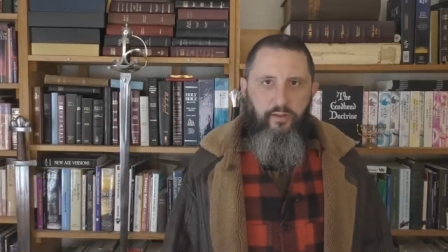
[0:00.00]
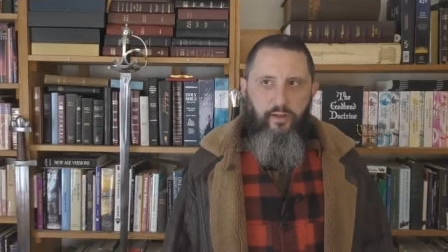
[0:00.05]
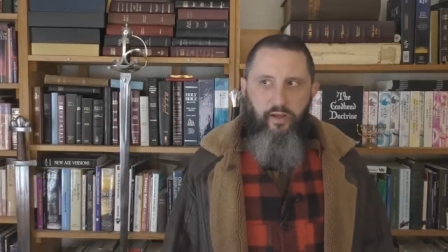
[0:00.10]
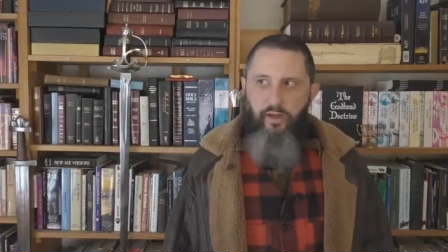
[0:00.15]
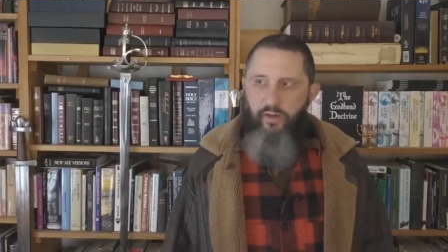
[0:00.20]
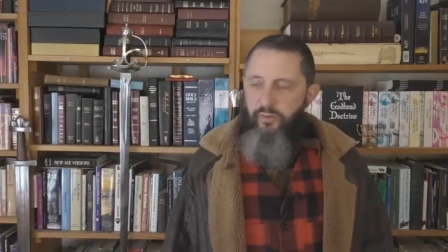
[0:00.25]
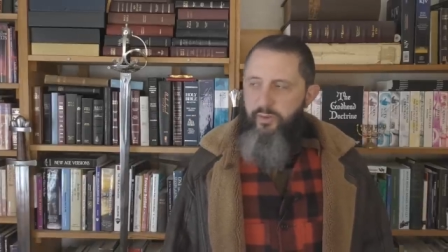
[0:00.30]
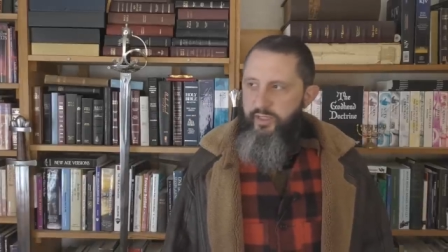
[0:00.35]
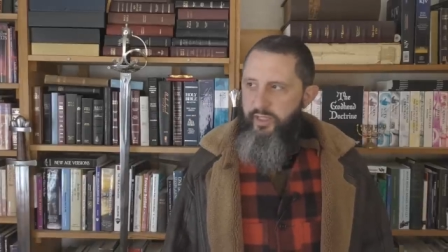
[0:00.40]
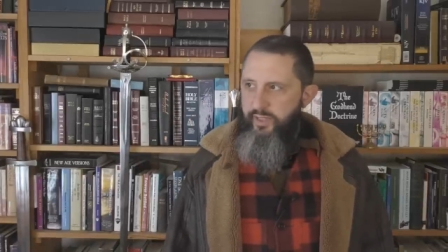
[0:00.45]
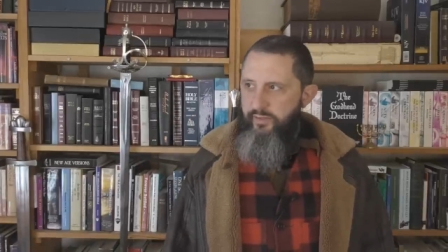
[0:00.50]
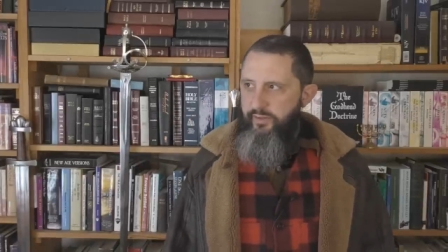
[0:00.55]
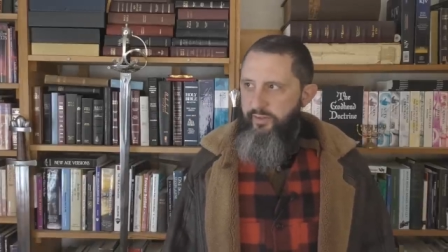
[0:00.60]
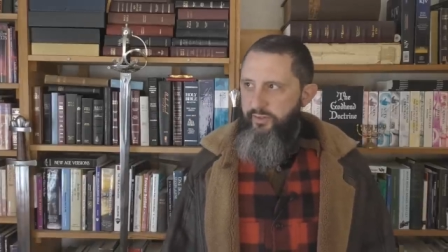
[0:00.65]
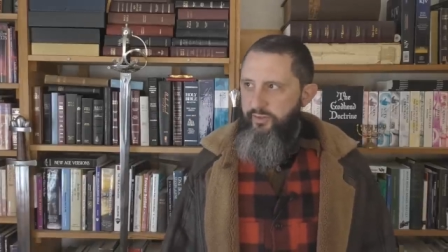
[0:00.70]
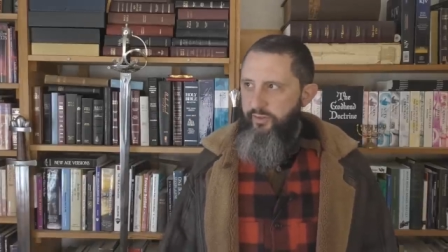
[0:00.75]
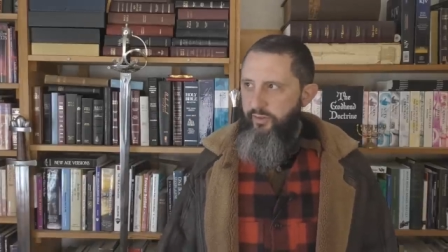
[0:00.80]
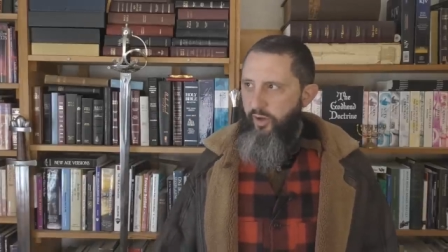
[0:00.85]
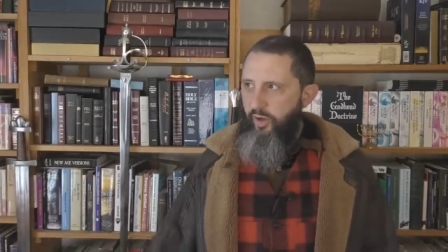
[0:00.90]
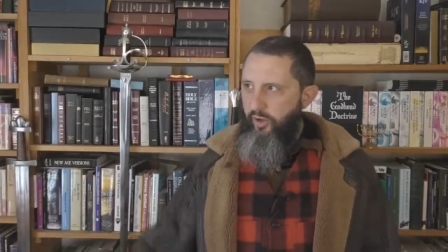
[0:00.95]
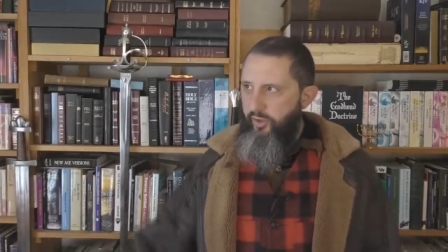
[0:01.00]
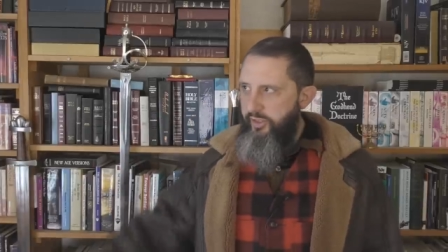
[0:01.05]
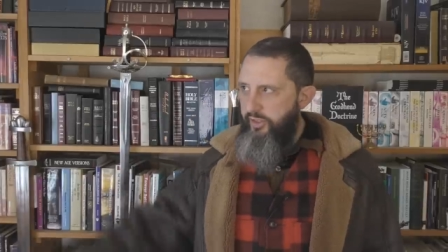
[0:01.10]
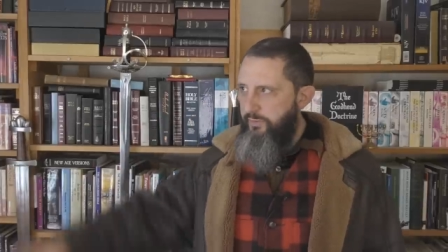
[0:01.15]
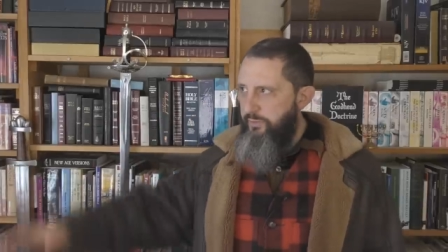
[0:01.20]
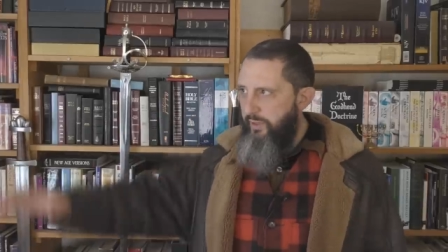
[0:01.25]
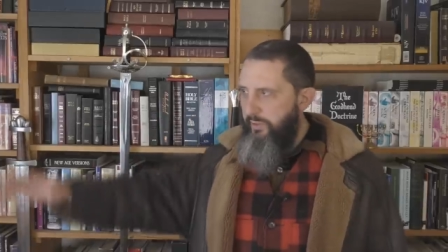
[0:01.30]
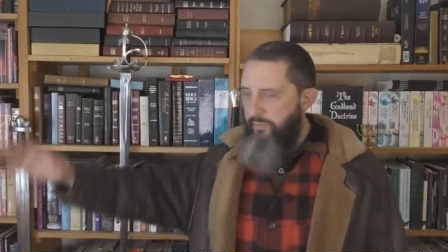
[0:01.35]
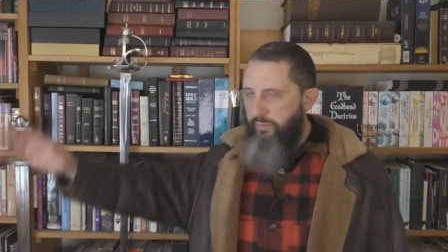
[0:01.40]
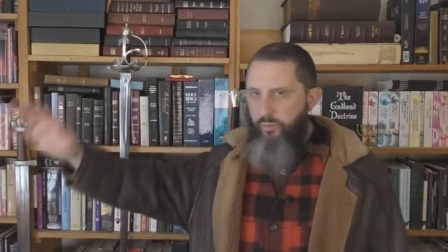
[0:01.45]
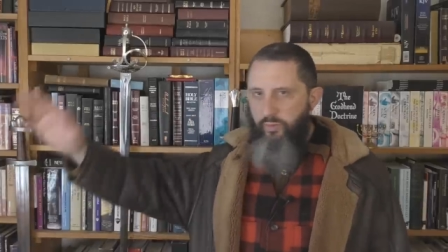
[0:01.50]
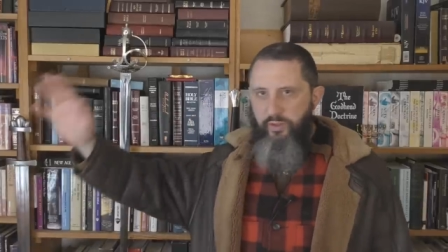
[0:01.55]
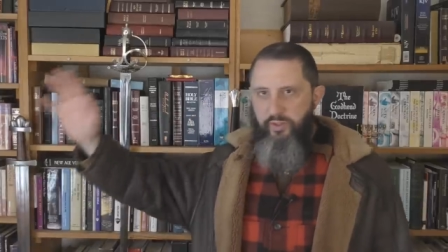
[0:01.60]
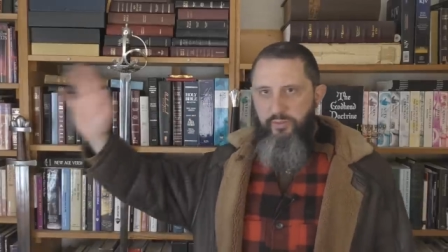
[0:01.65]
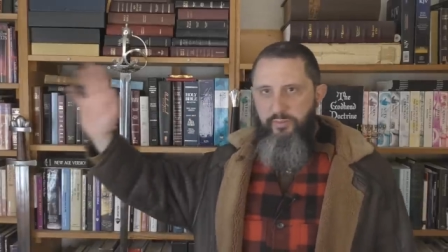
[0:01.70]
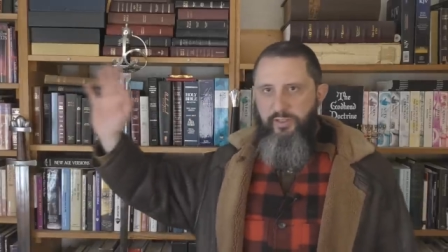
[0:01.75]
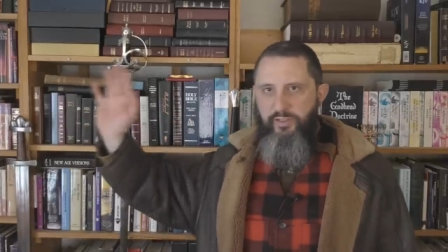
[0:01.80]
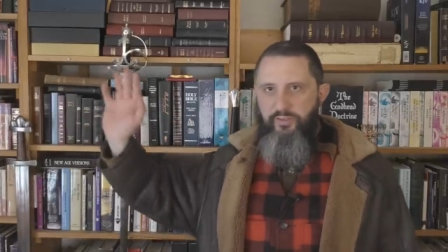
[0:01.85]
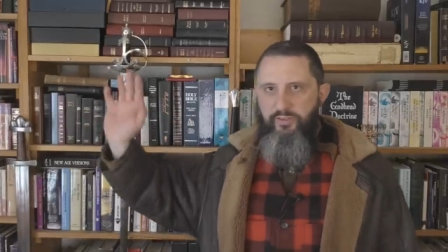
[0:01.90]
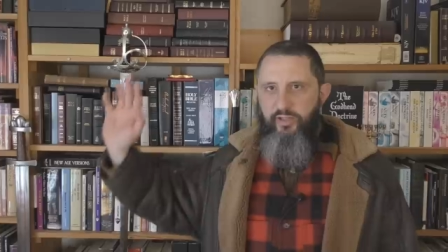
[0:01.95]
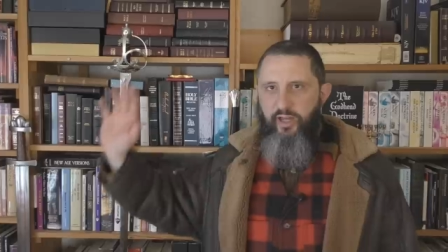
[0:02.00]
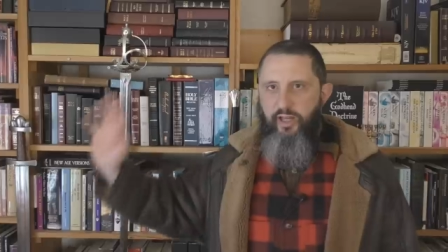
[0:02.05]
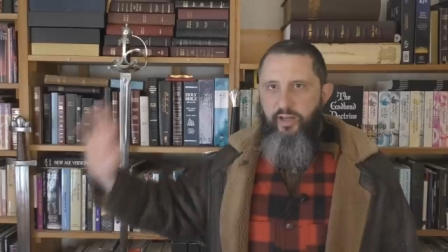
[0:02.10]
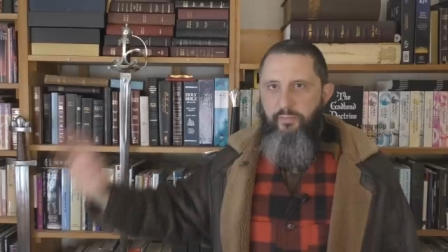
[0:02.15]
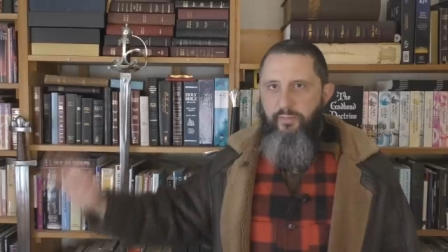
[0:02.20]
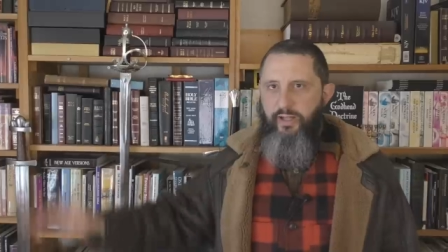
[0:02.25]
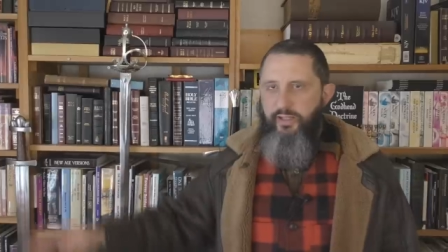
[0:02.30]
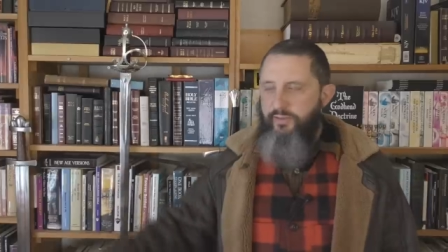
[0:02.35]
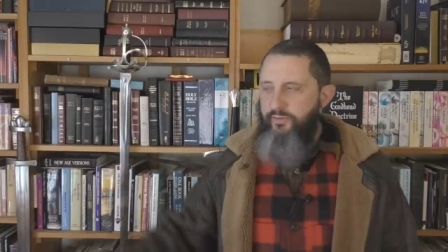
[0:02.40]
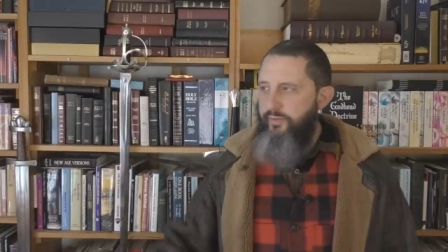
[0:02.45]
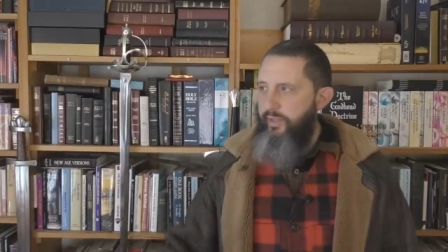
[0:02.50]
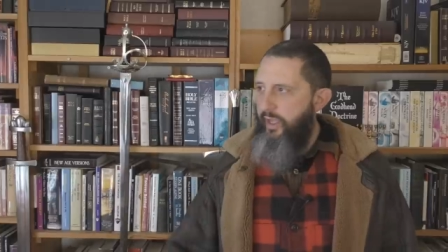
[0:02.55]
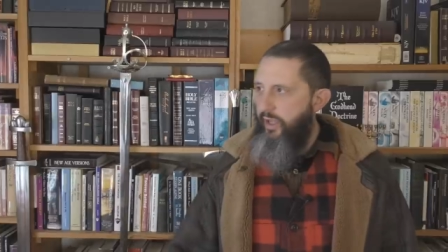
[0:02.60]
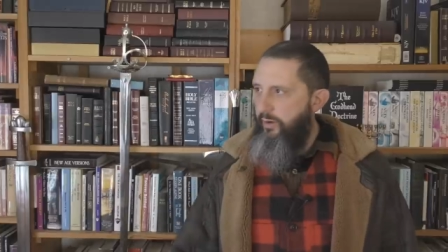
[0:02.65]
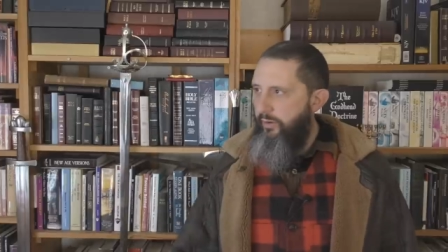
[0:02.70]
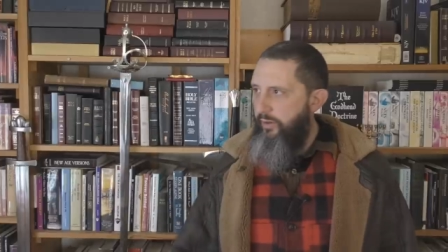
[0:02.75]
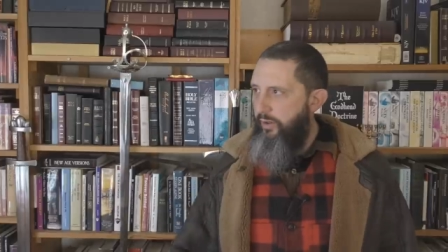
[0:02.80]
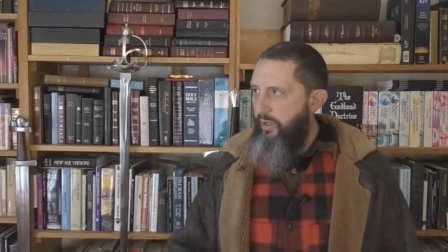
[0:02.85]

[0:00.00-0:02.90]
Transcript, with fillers: Oh, we have this, all these people want to be sodomites now,